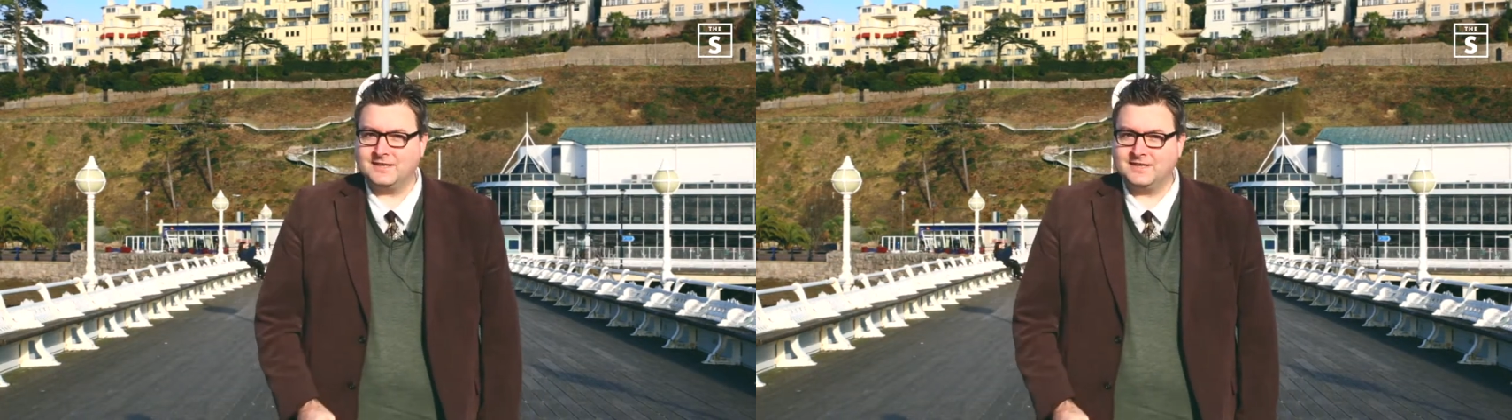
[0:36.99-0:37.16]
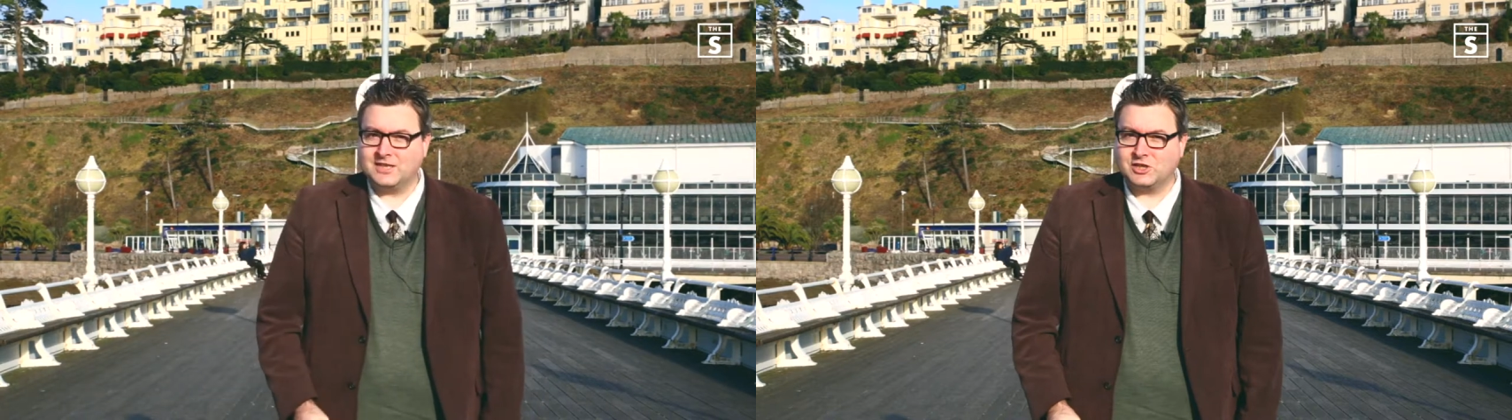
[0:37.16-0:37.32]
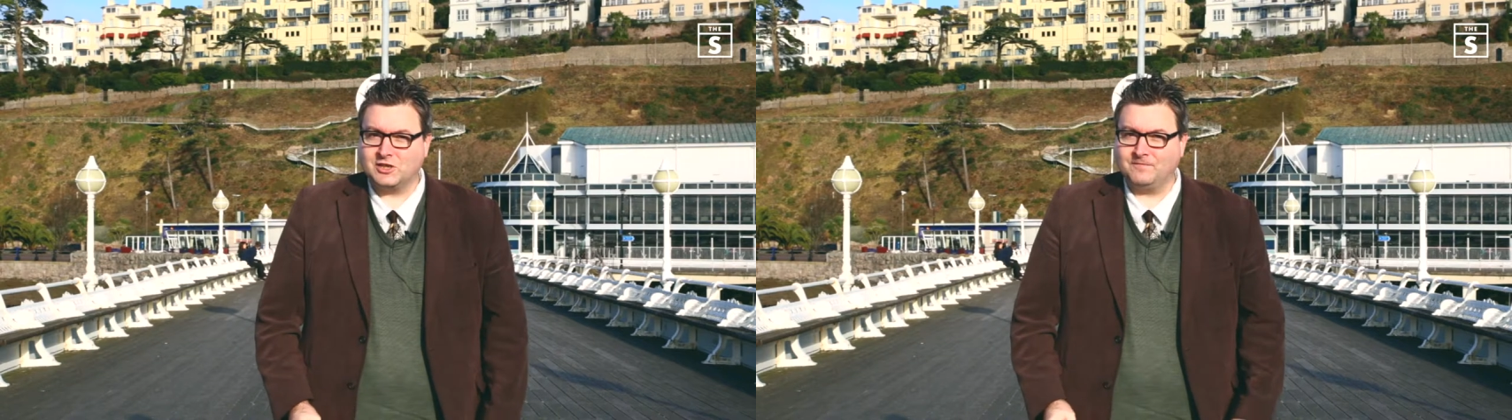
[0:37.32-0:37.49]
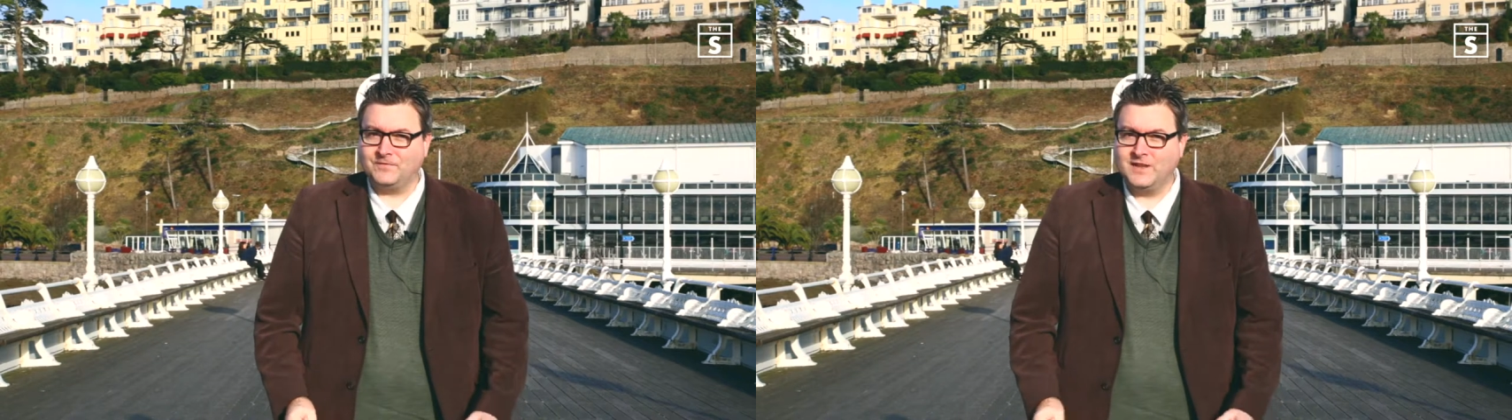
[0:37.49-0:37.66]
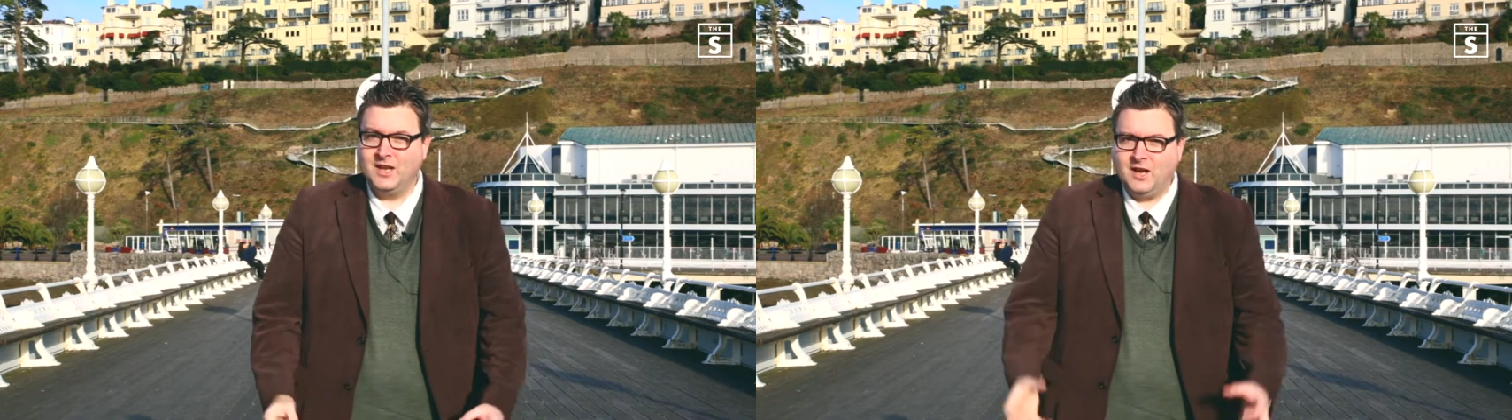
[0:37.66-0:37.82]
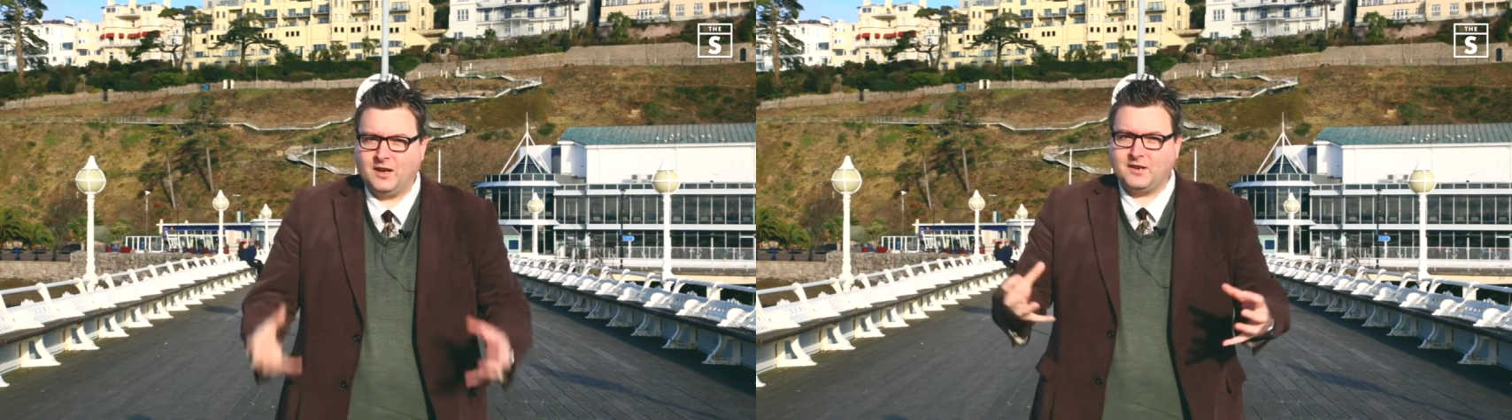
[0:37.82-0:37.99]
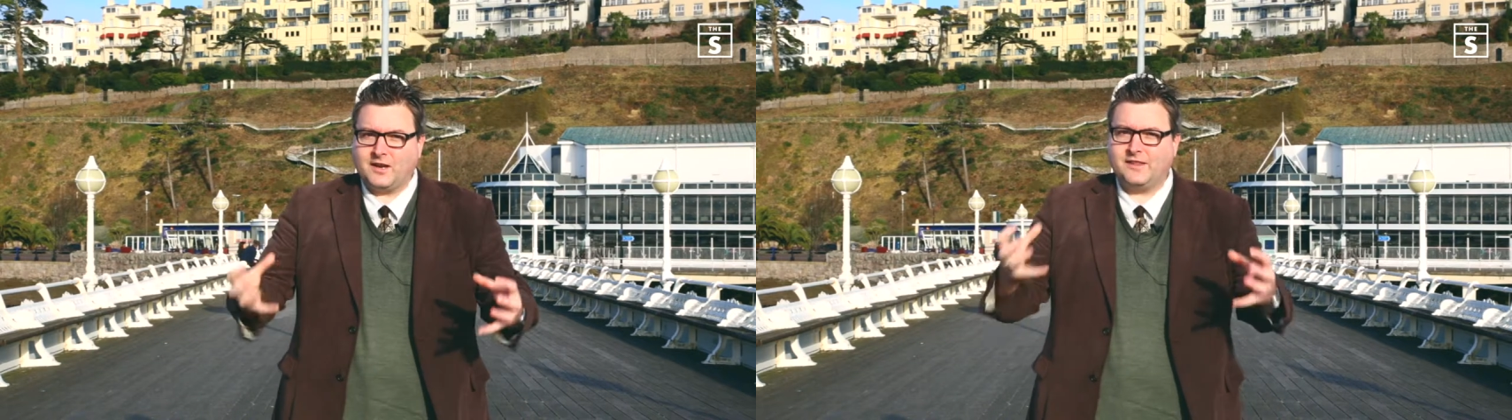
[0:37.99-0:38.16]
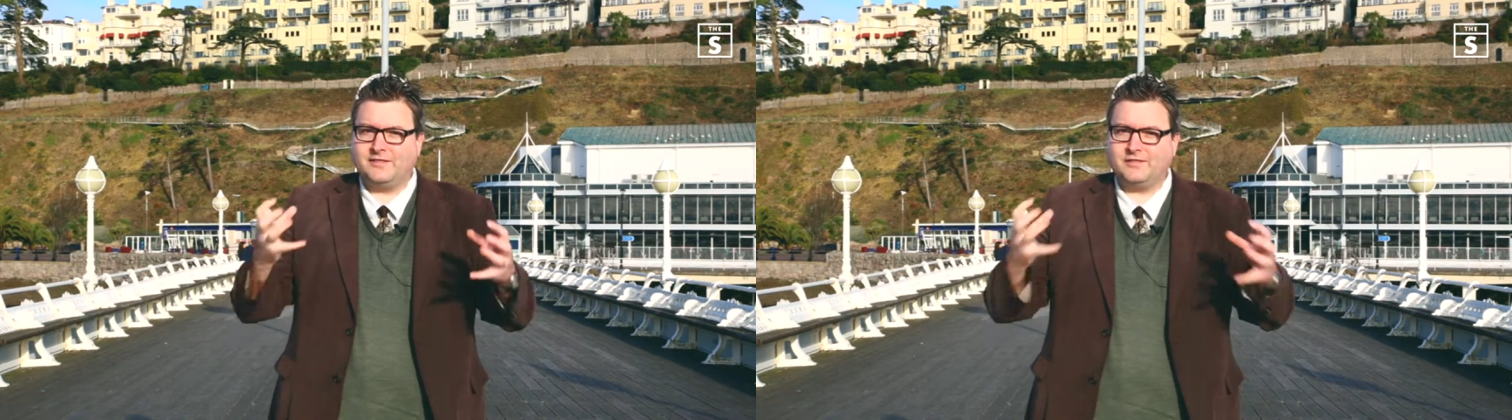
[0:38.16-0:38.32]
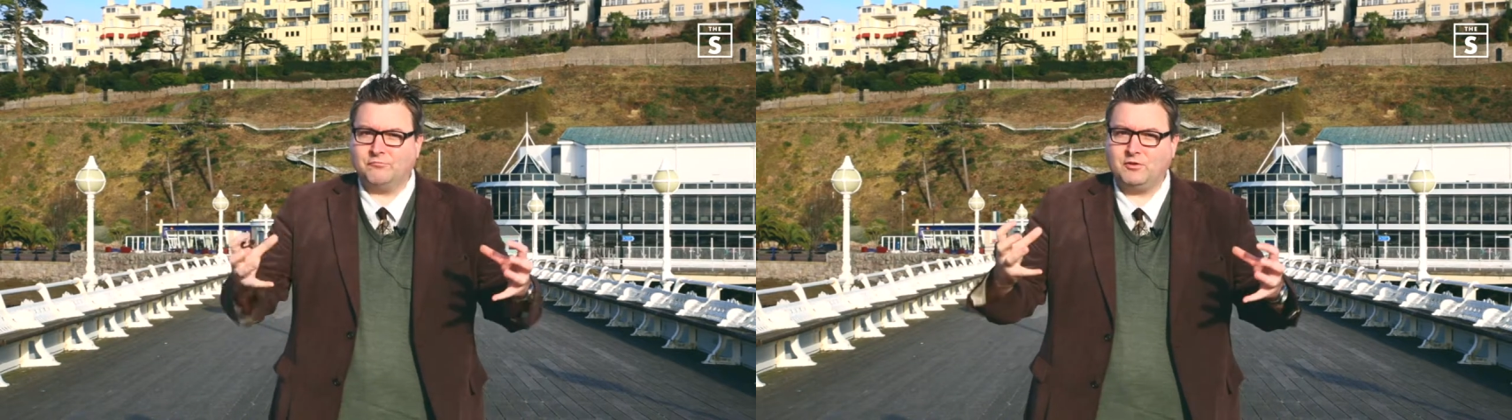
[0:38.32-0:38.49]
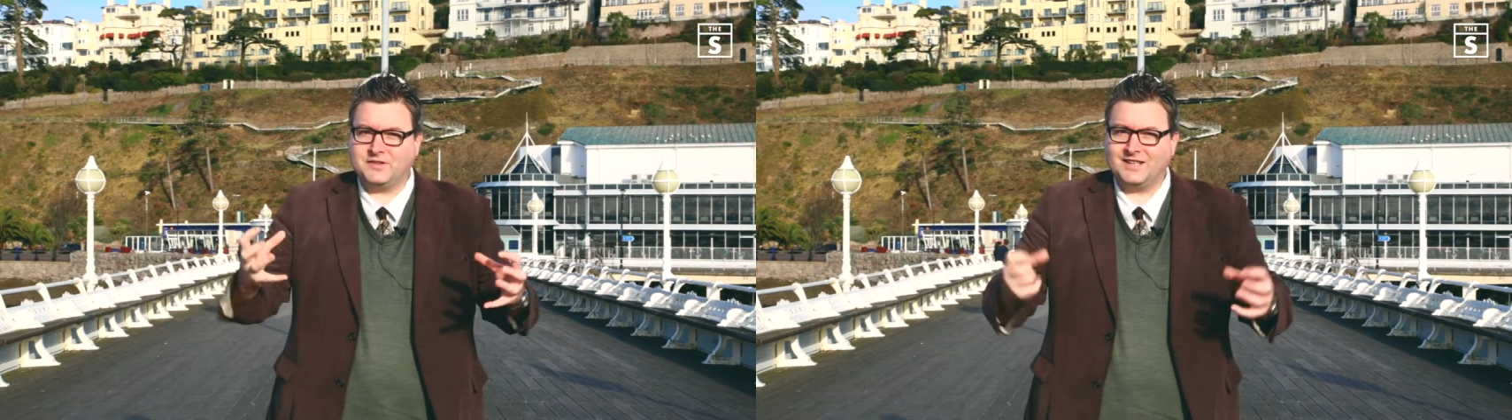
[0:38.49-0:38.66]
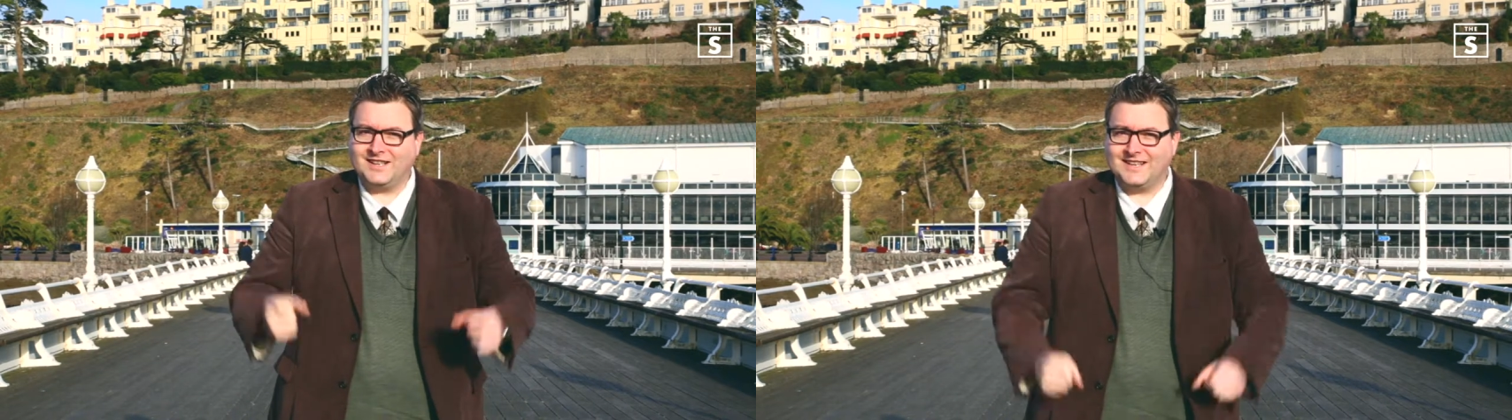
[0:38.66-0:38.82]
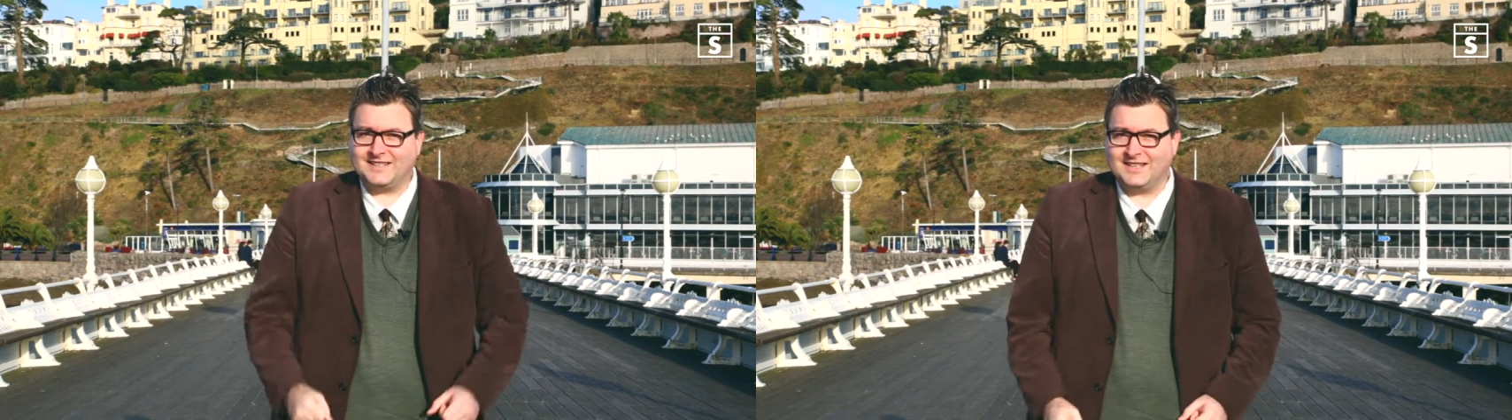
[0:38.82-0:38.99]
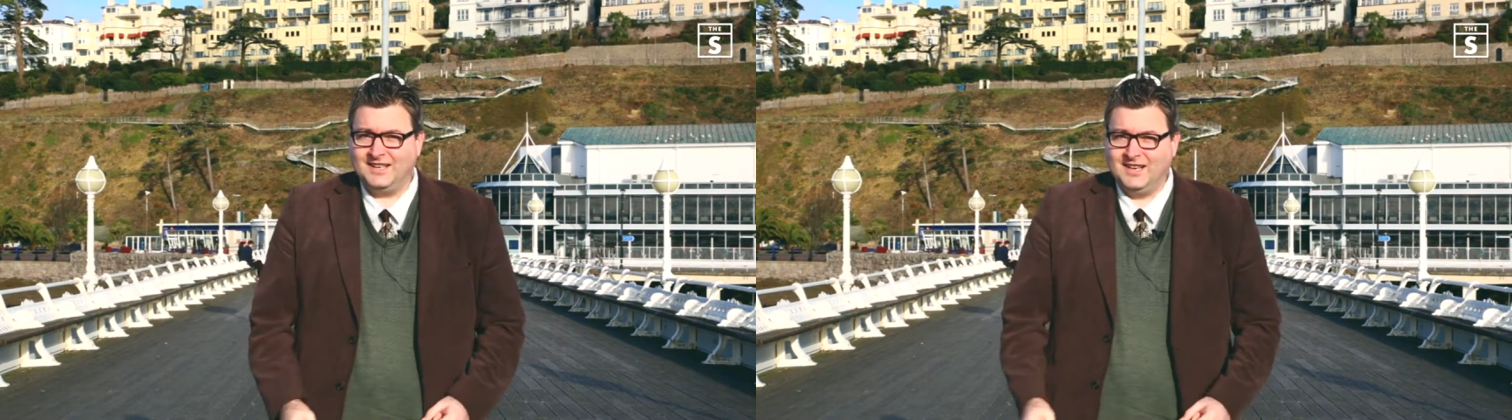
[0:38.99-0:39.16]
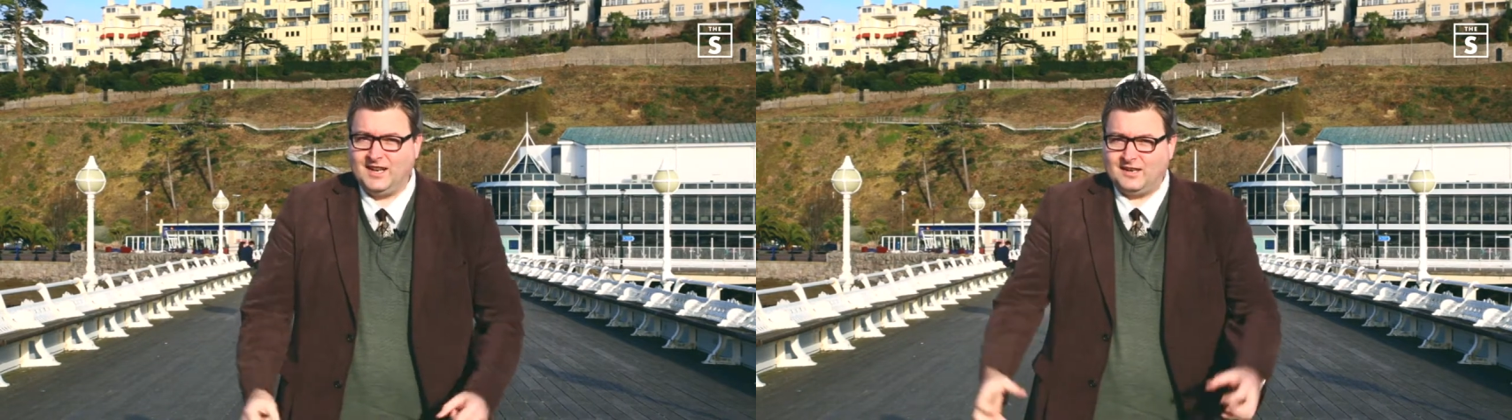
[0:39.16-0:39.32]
condition, and I throttle it,